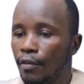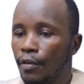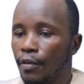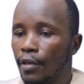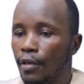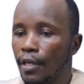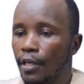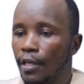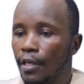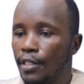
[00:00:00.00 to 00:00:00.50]

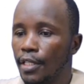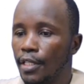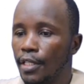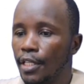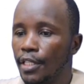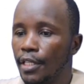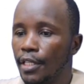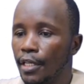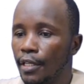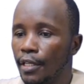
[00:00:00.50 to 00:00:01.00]

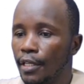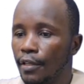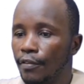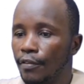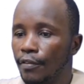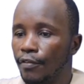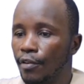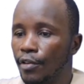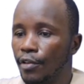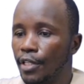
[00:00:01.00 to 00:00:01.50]
CJ
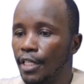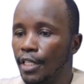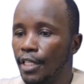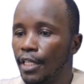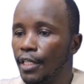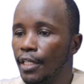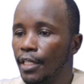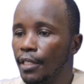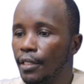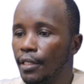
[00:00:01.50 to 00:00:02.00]

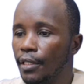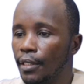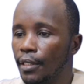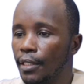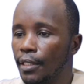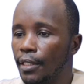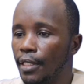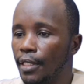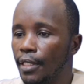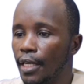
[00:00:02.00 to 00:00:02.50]
14,
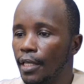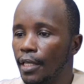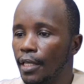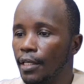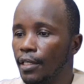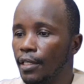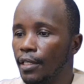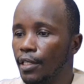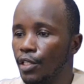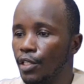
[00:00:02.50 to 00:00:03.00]

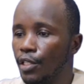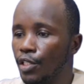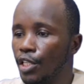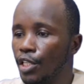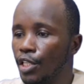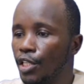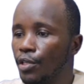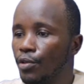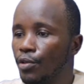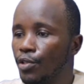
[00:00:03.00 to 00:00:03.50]
10,
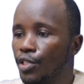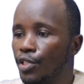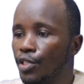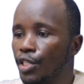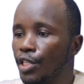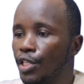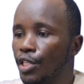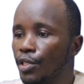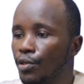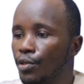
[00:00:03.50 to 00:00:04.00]
0,
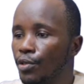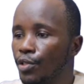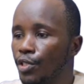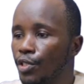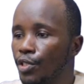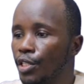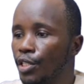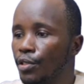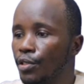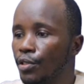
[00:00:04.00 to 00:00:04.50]
0,
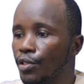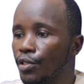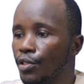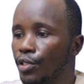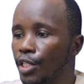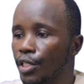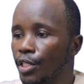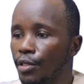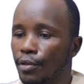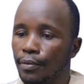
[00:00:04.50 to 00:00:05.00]
0,
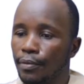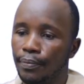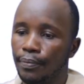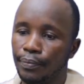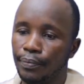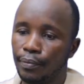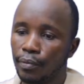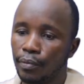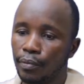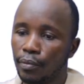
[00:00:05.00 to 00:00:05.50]
0.
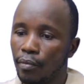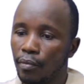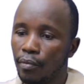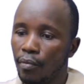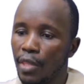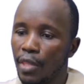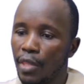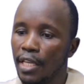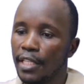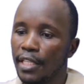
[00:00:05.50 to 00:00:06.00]

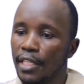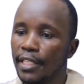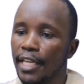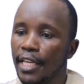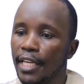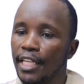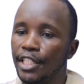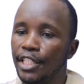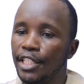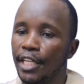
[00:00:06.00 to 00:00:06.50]

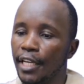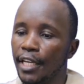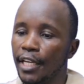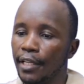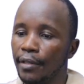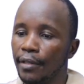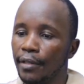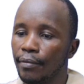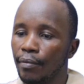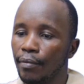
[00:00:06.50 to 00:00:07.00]

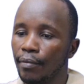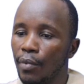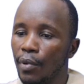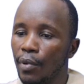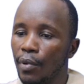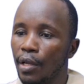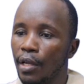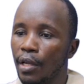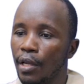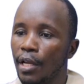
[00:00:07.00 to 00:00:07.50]
ZJ,
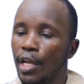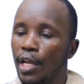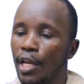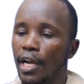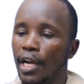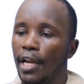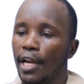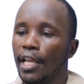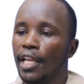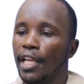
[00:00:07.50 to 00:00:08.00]

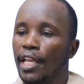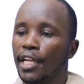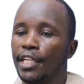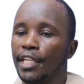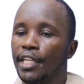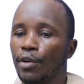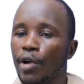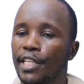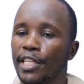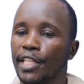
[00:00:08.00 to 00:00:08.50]
it
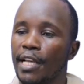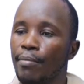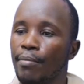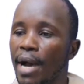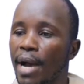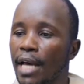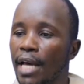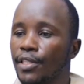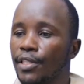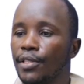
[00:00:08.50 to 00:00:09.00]
requires some
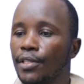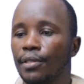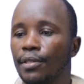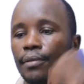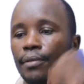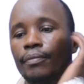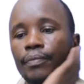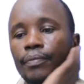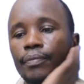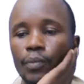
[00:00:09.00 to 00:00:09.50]
maths.
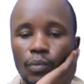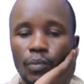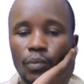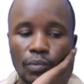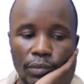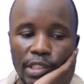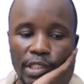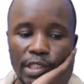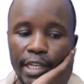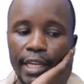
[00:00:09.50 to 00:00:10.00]

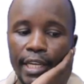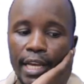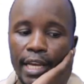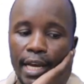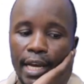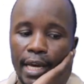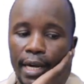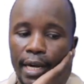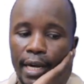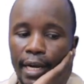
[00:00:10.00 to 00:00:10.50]

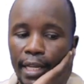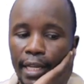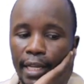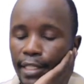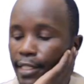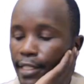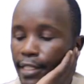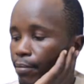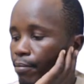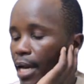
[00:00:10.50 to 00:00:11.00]
Here needs
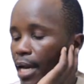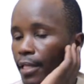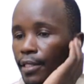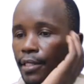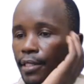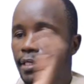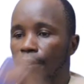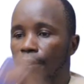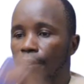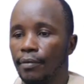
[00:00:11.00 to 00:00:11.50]
some
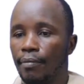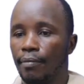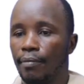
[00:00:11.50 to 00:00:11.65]
maths.